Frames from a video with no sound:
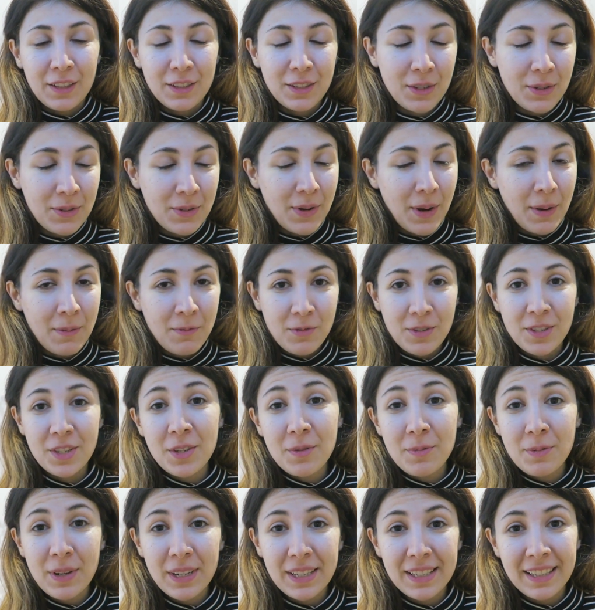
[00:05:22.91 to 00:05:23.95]
So I'm
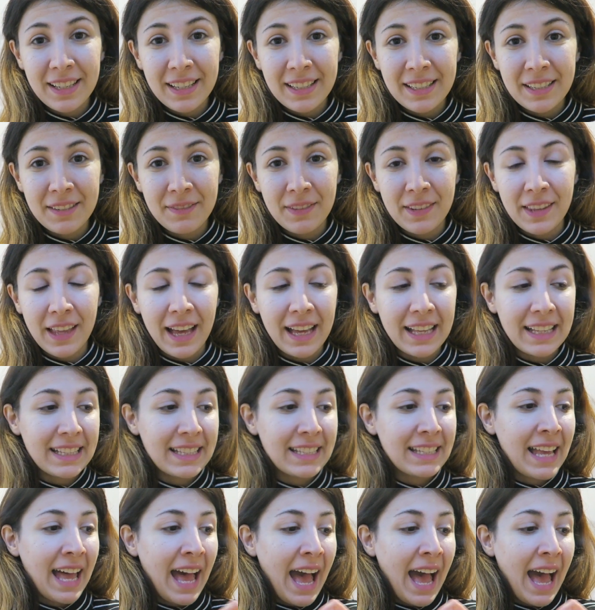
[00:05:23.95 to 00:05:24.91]
super excited for that